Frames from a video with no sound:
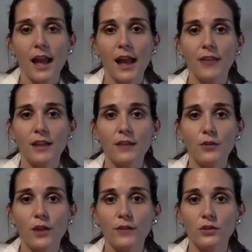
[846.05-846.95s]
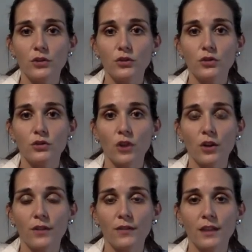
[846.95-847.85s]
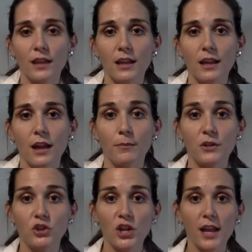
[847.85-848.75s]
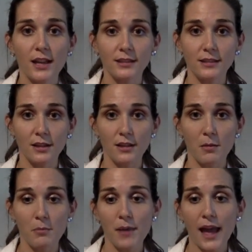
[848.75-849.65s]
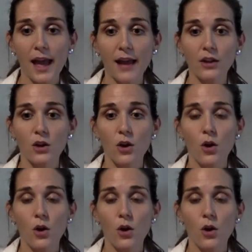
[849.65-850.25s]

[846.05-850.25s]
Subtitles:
And then if you have sutures on the chest, the back,